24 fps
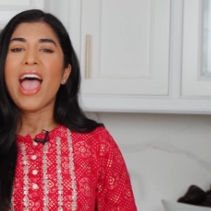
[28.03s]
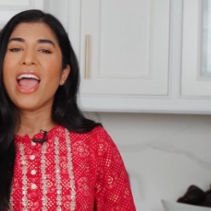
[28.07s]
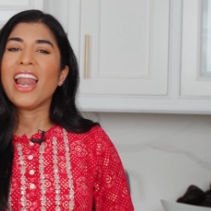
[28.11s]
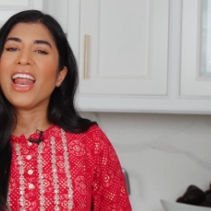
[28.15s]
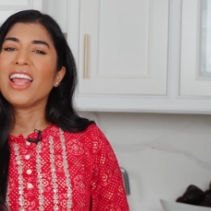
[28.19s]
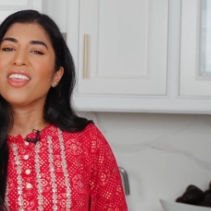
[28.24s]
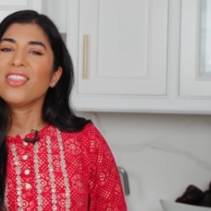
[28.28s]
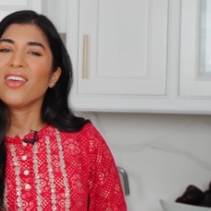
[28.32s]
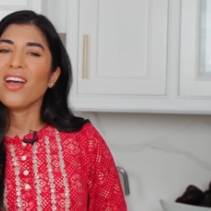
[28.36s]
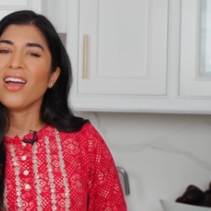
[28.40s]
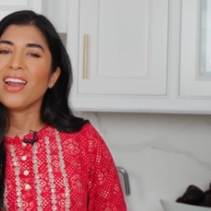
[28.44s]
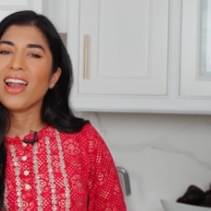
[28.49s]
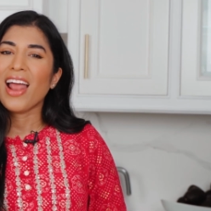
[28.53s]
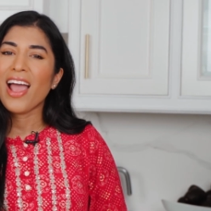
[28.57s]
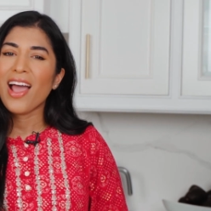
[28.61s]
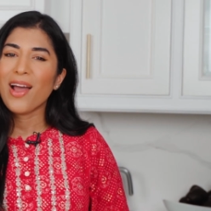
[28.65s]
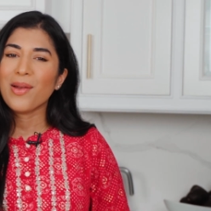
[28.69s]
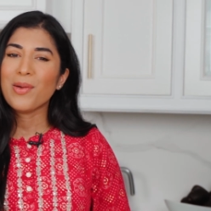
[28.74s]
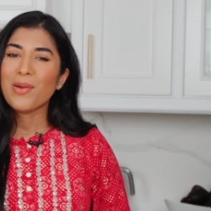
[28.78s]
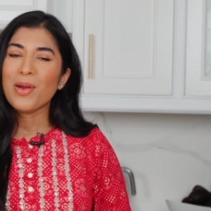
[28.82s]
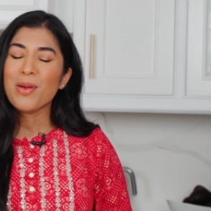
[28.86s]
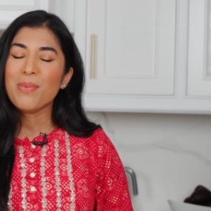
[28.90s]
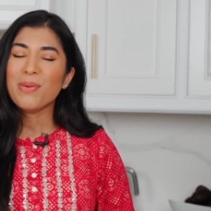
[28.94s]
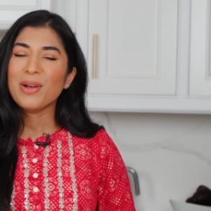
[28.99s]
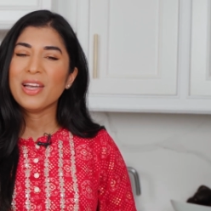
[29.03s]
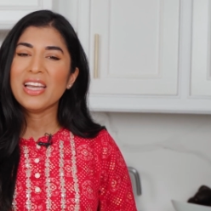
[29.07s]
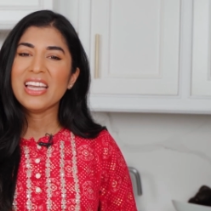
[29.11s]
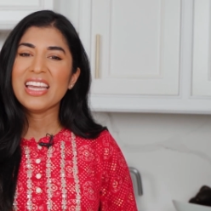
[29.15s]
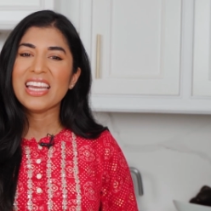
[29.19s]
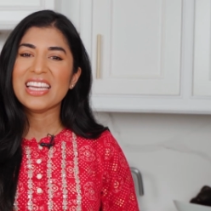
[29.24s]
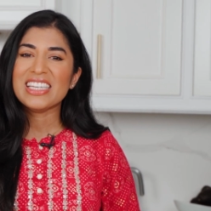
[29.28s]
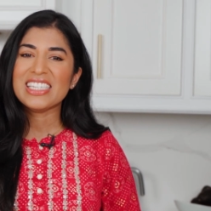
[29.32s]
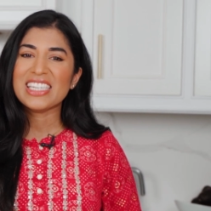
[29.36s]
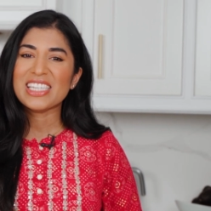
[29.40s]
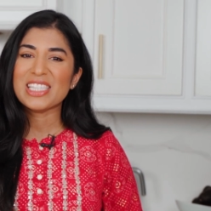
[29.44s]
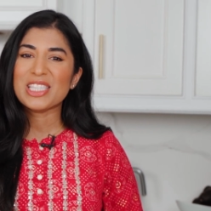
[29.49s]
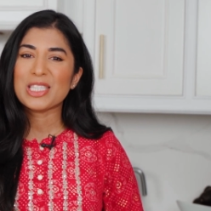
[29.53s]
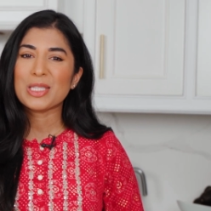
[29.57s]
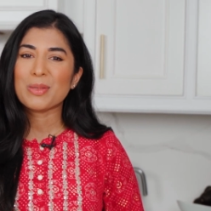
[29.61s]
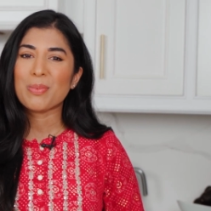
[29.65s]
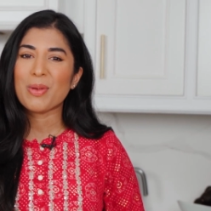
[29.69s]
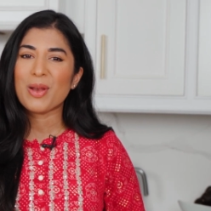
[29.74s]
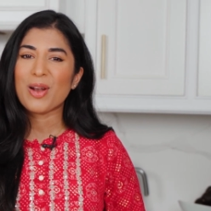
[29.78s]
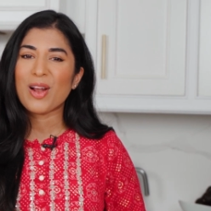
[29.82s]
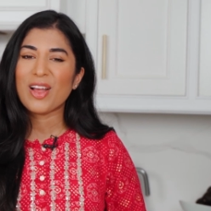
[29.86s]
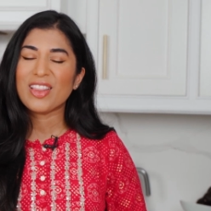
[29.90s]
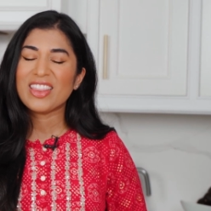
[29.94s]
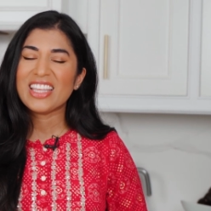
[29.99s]
And I thought, how do I put an Indian
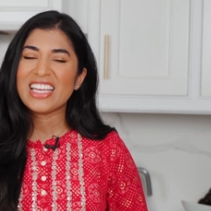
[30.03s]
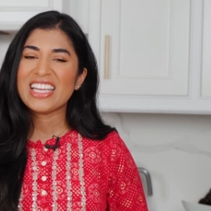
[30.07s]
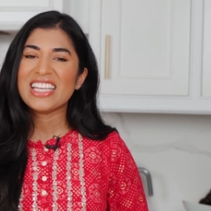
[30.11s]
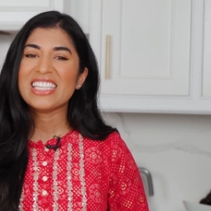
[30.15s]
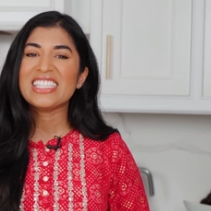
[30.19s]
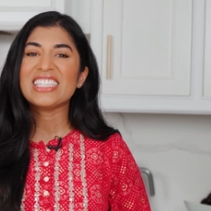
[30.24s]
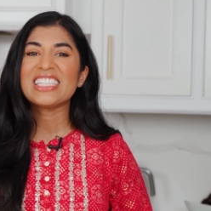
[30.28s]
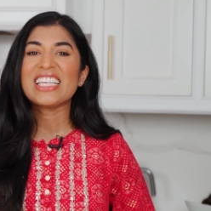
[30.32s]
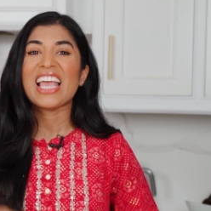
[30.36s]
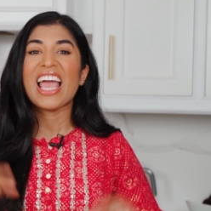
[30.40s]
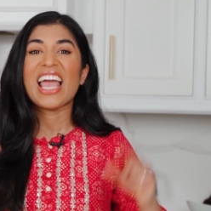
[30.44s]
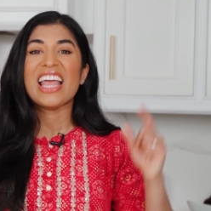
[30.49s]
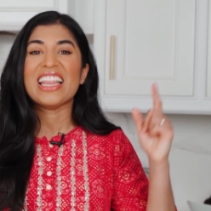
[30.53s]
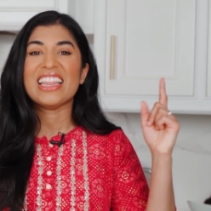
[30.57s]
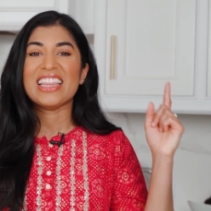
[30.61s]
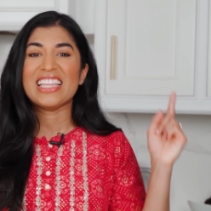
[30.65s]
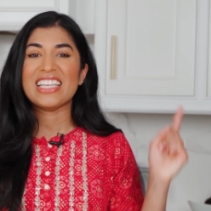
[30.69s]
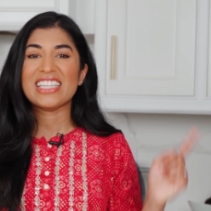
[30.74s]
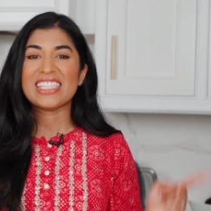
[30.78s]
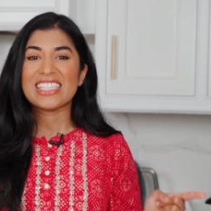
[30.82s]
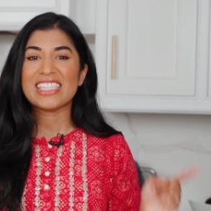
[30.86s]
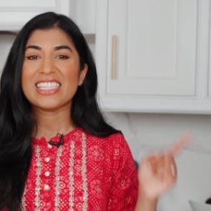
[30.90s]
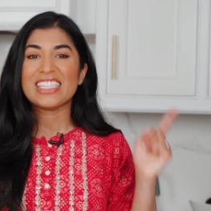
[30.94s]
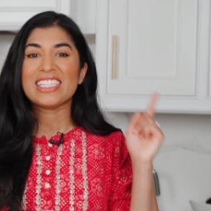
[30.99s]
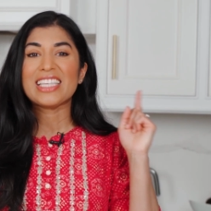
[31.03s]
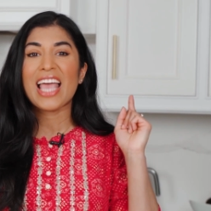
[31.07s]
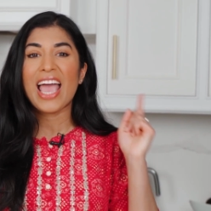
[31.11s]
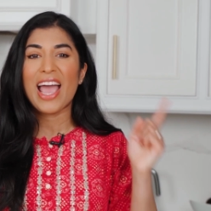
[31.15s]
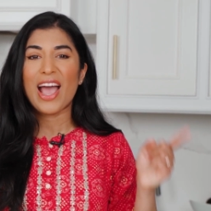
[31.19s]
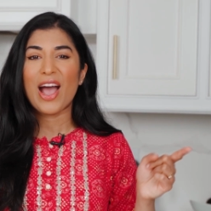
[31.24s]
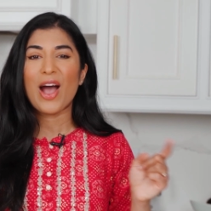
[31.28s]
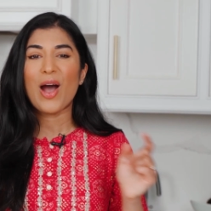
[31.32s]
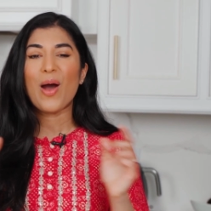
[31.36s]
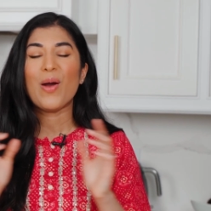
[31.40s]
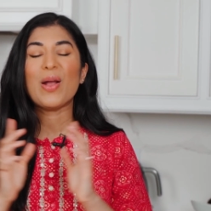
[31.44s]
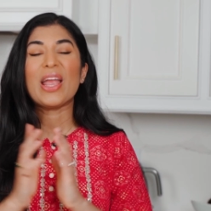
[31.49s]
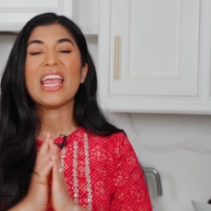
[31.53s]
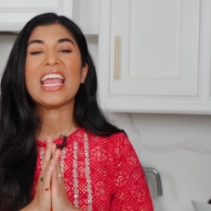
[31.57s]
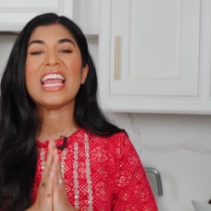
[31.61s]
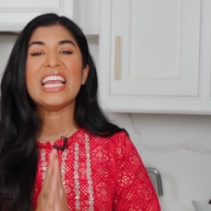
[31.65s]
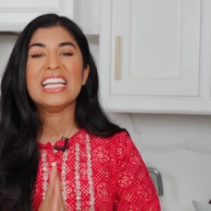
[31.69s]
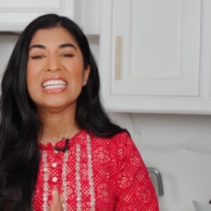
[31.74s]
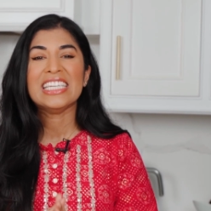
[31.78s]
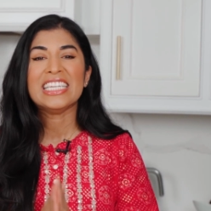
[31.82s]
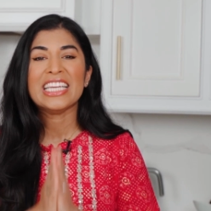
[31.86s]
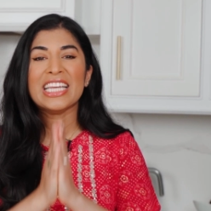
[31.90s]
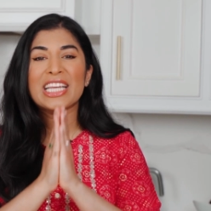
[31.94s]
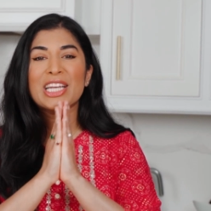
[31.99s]
spin on this? And this is how
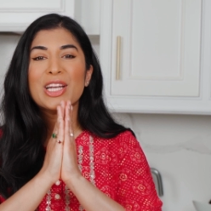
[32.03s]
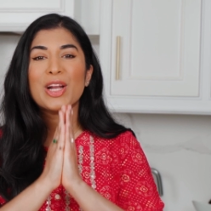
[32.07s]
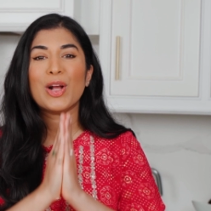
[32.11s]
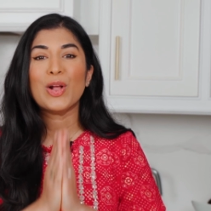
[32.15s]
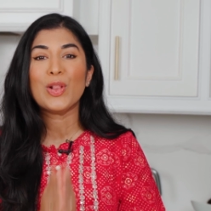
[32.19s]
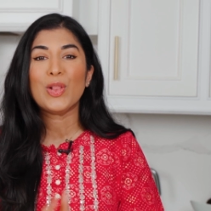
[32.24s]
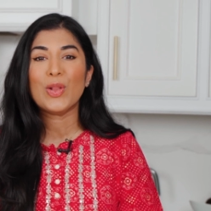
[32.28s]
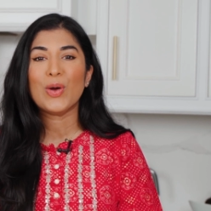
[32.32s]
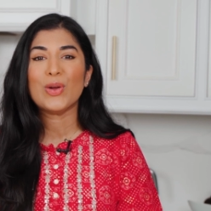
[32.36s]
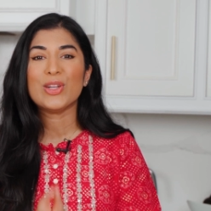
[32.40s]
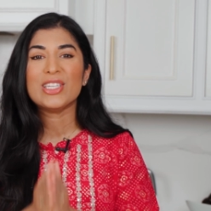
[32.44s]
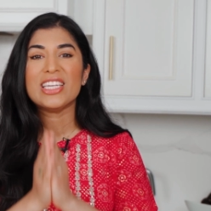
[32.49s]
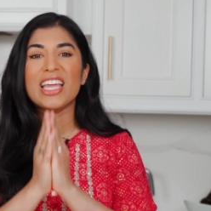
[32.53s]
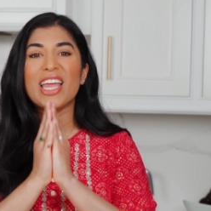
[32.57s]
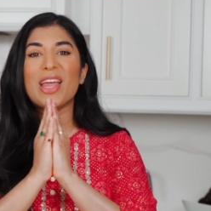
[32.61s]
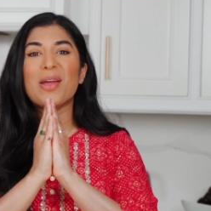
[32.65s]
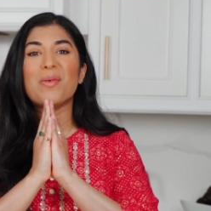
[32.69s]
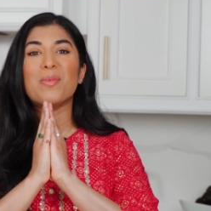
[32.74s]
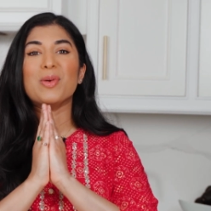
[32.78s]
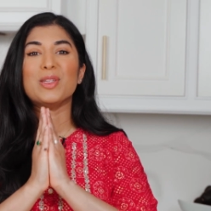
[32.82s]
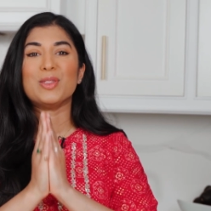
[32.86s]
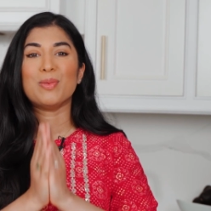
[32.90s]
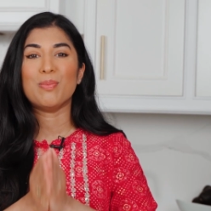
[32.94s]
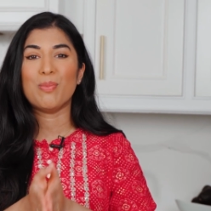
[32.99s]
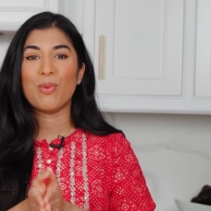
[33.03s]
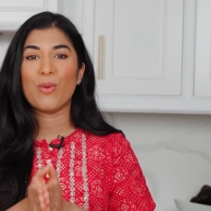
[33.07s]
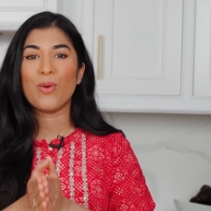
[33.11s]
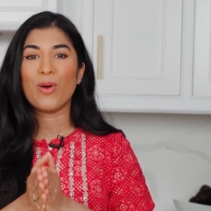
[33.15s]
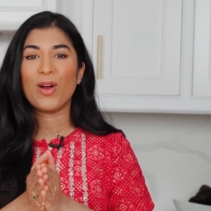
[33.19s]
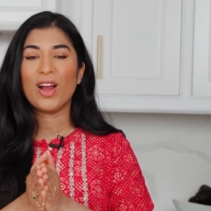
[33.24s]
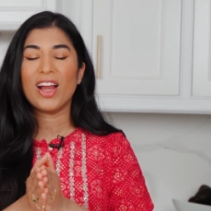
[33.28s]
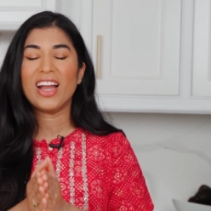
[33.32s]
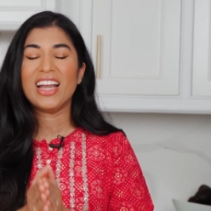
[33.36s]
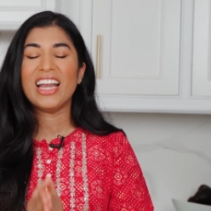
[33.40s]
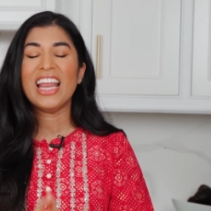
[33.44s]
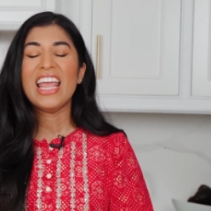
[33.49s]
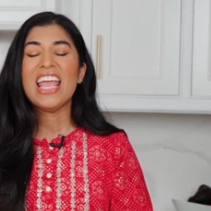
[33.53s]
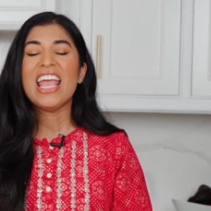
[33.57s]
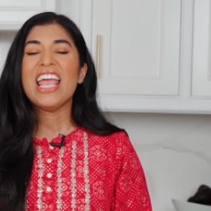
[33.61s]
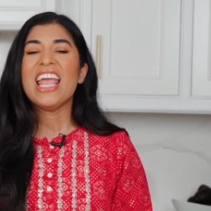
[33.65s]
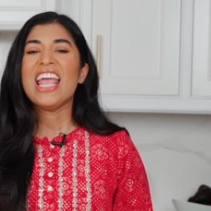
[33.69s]
Indian elote was born.